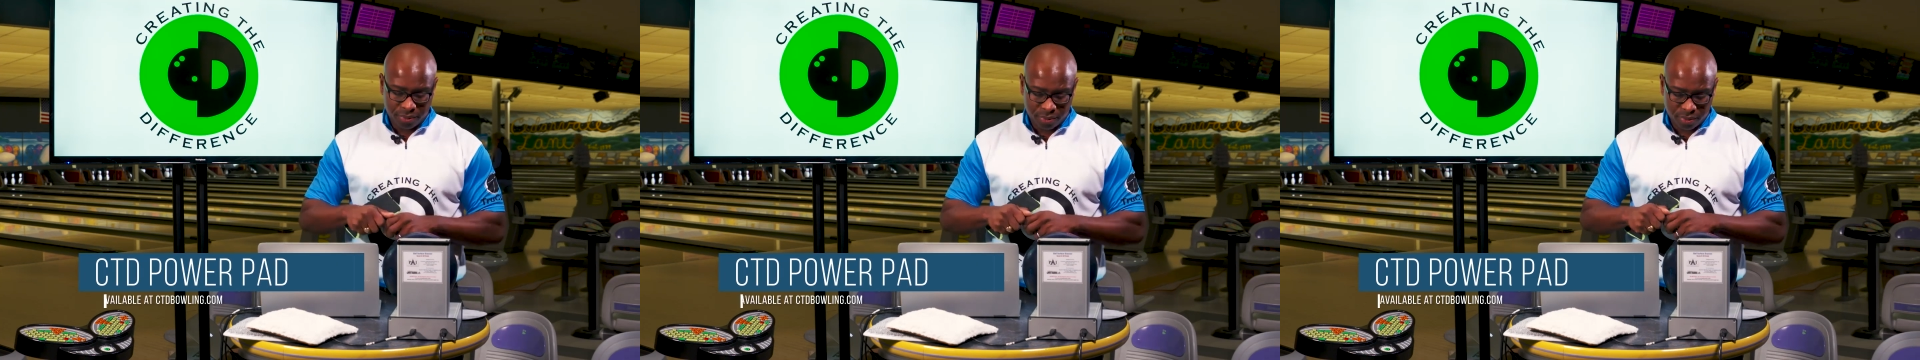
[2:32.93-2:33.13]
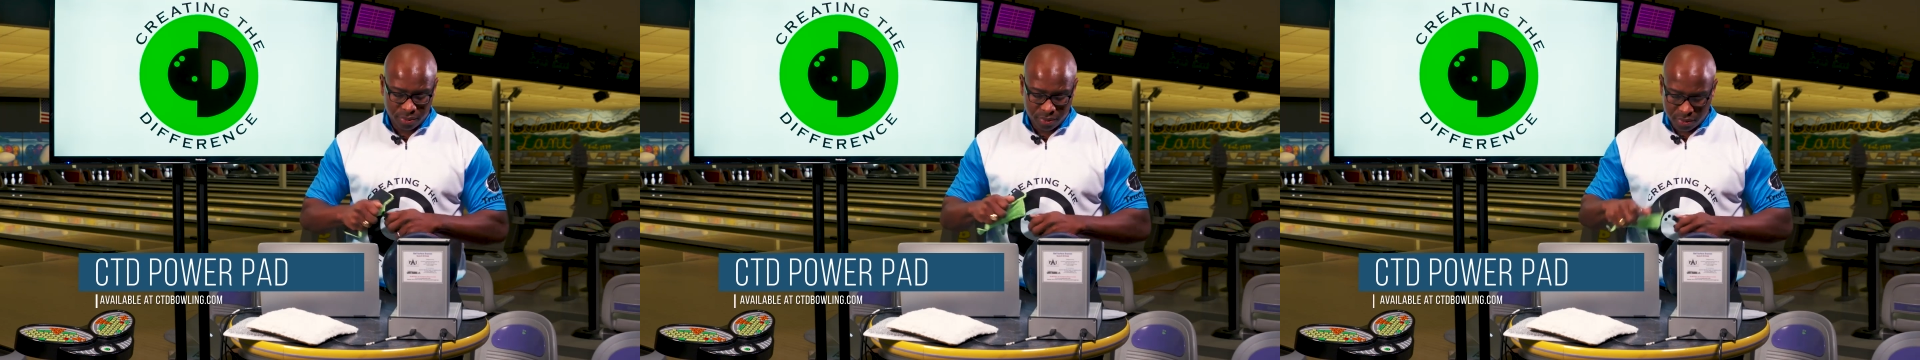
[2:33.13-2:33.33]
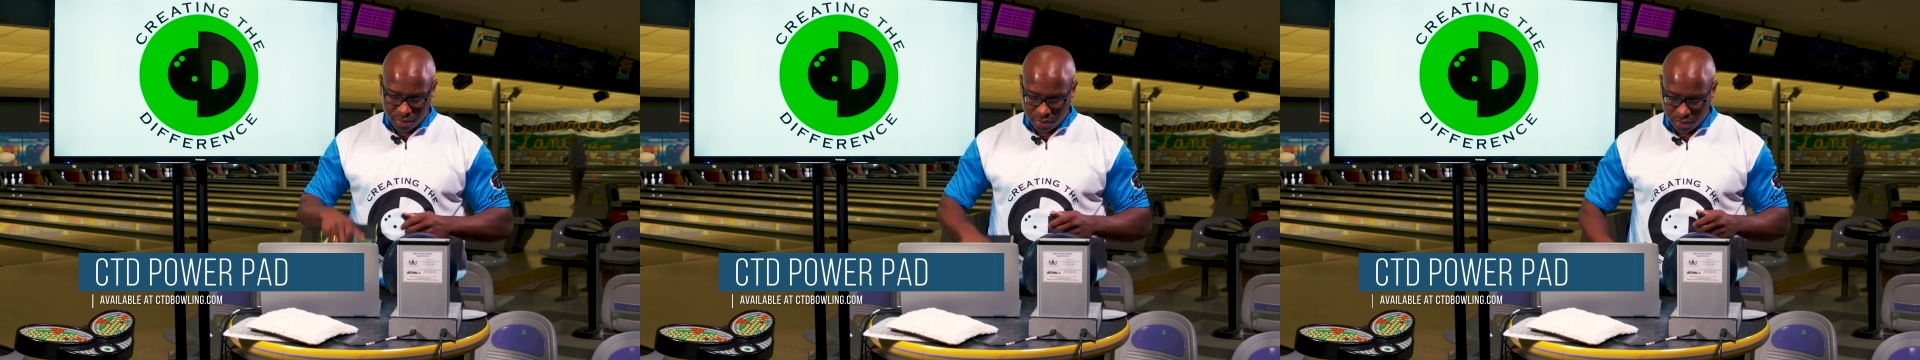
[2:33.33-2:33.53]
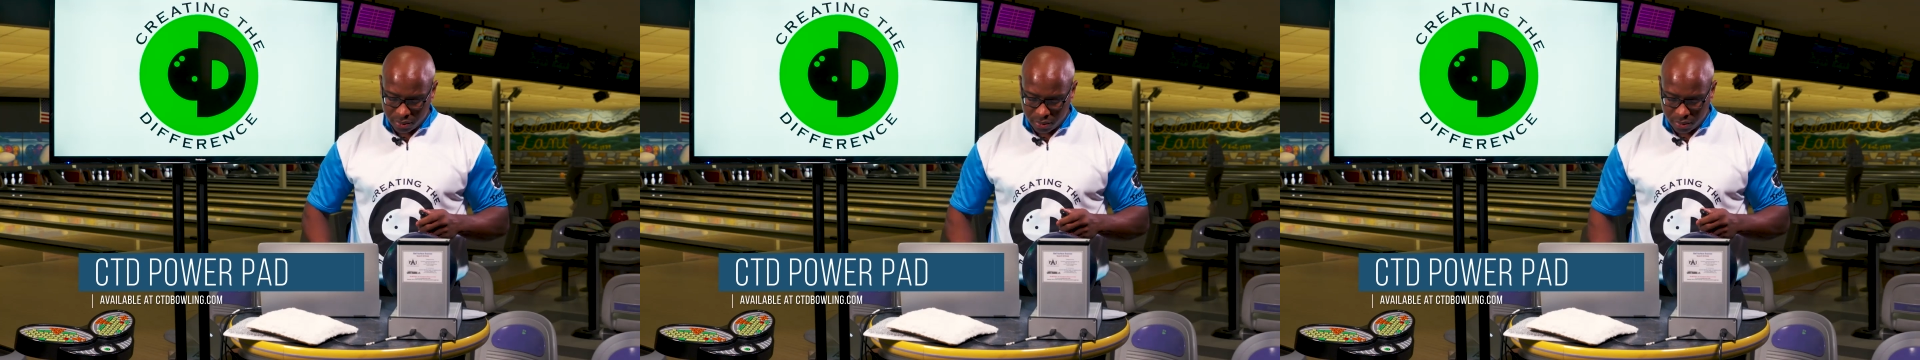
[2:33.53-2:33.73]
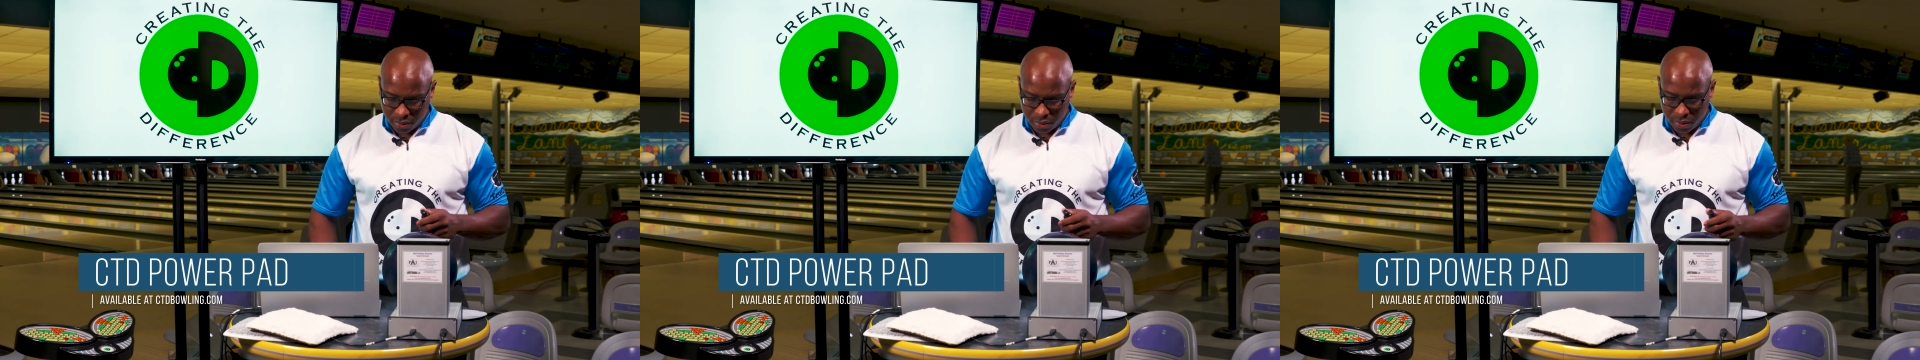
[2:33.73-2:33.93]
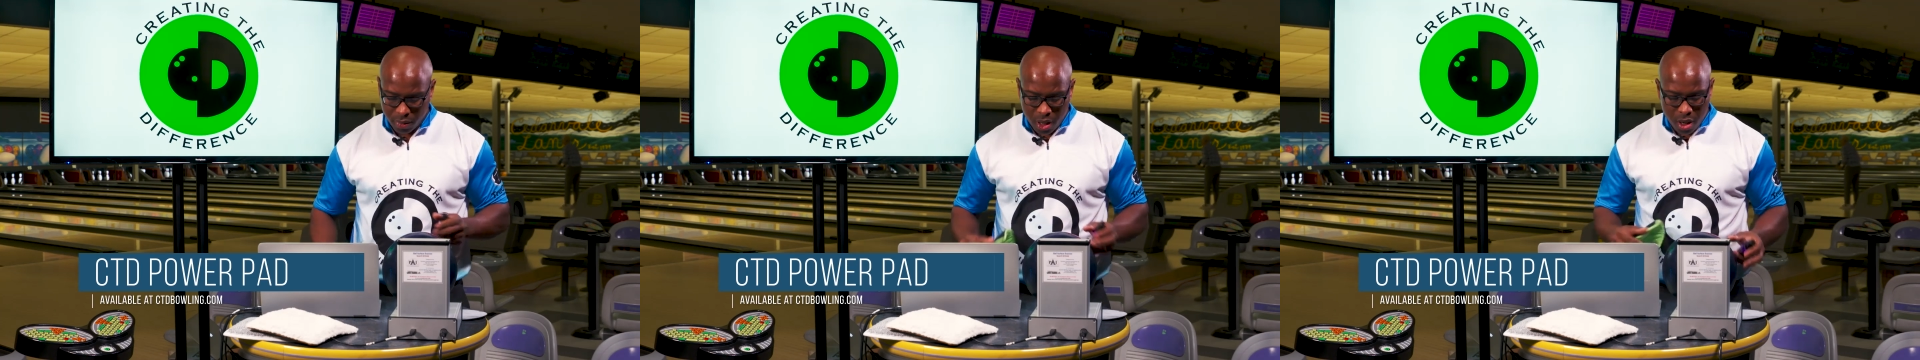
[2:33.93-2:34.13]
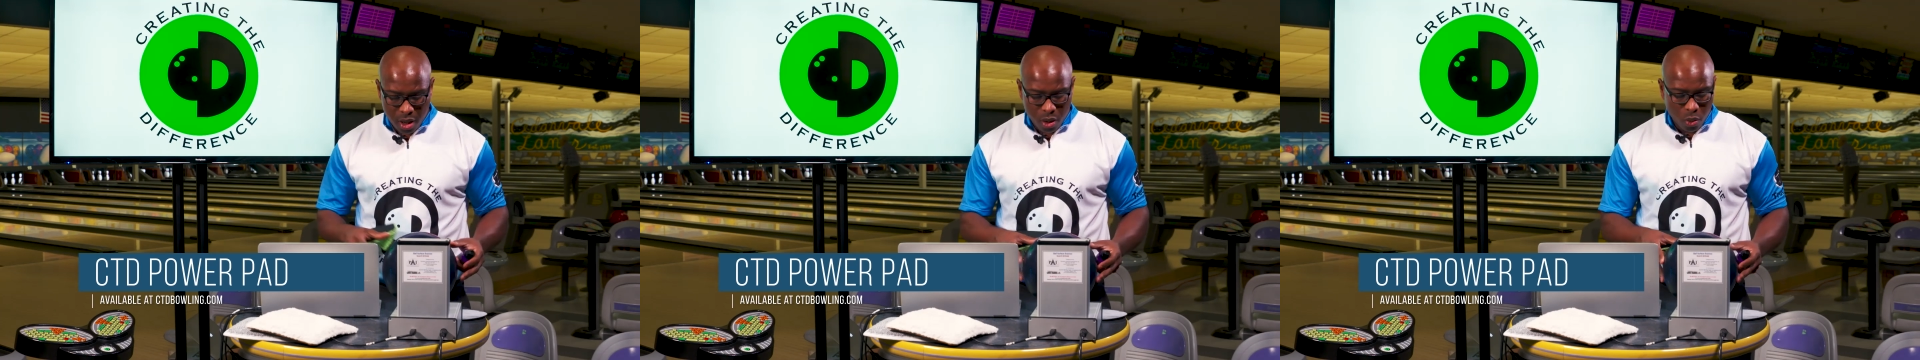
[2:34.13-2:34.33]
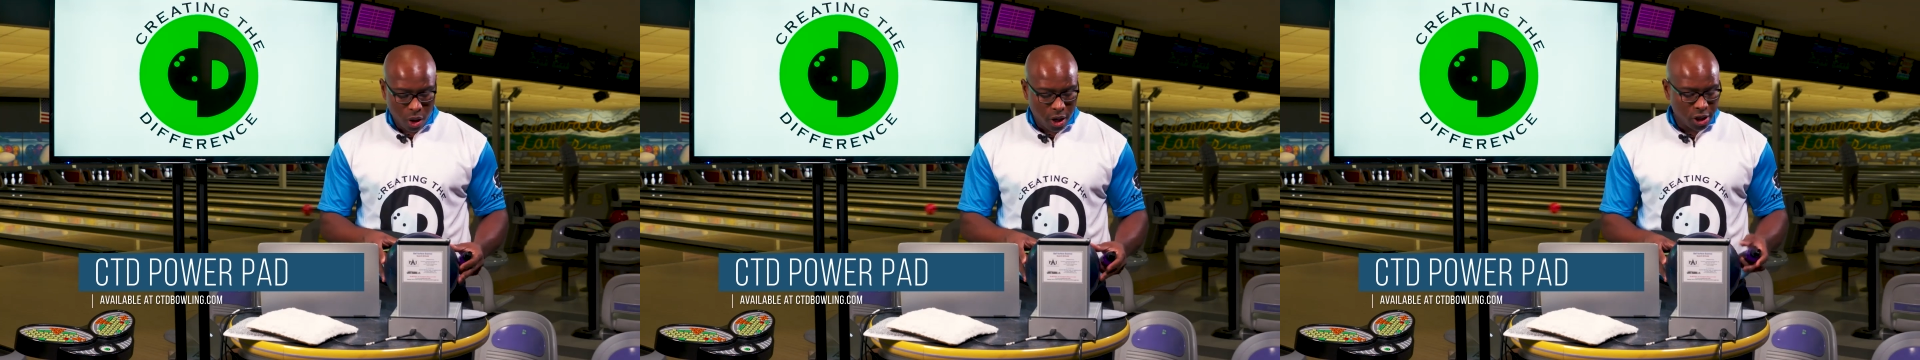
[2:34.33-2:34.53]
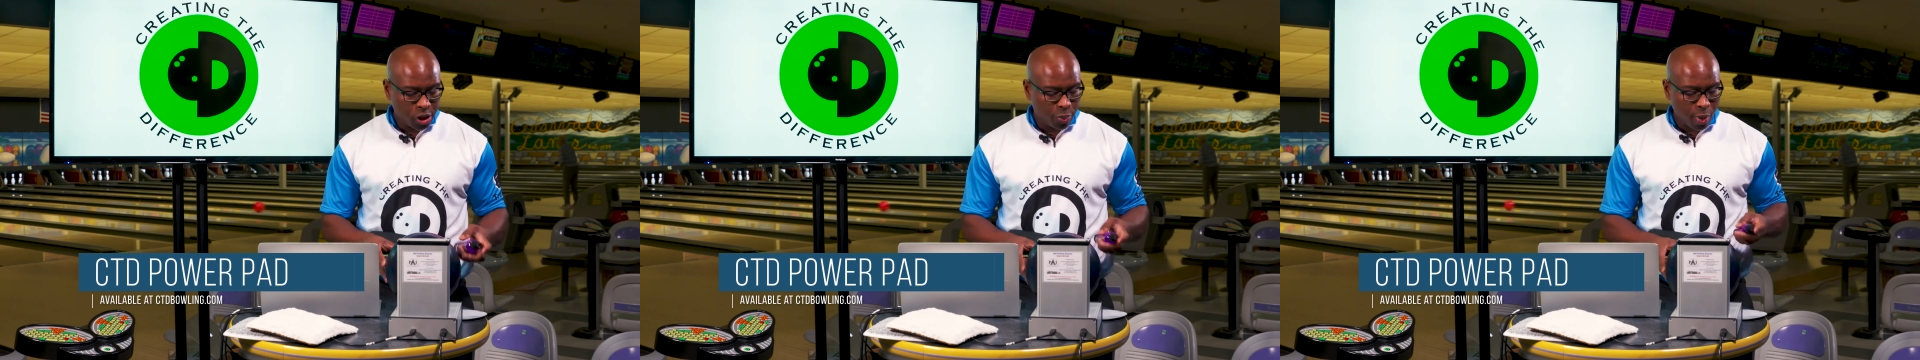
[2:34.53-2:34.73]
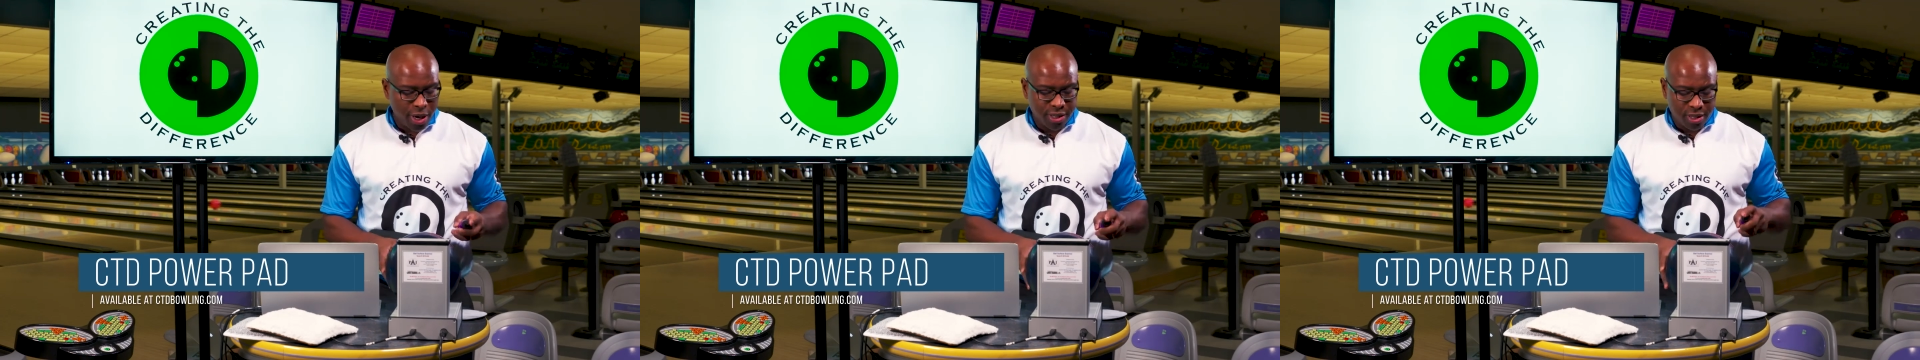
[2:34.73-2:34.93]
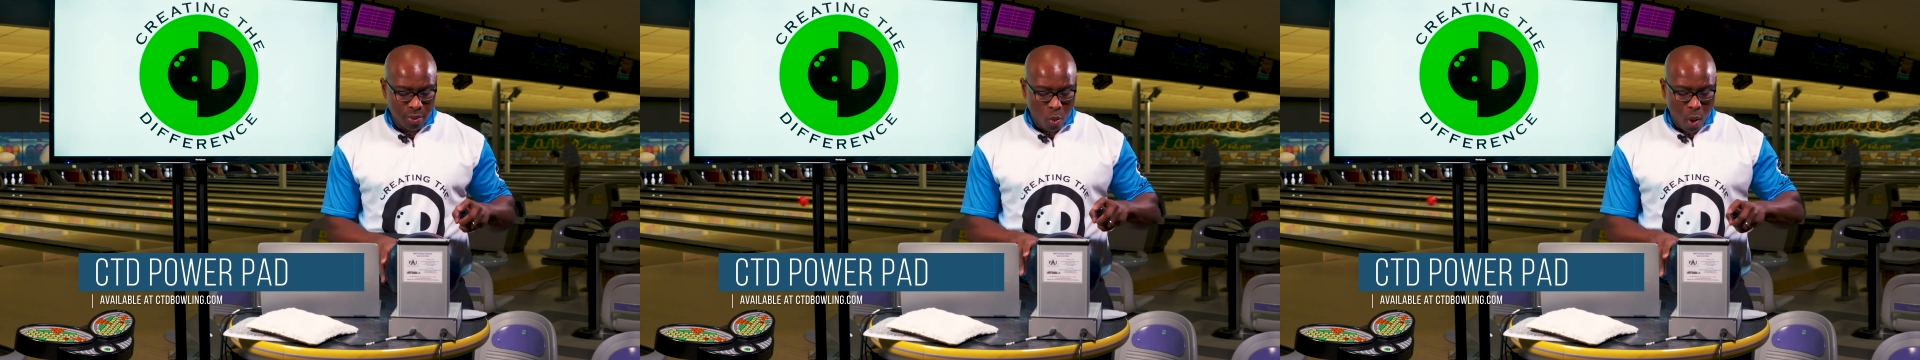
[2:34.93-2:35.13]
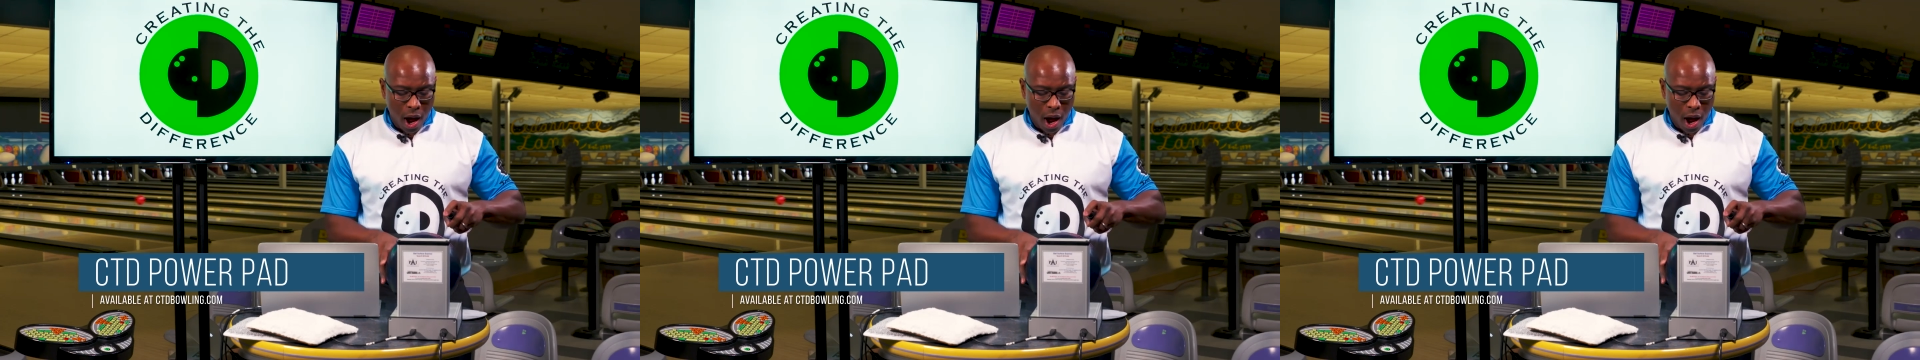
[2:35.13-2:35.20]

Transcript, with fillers: We're going to spray some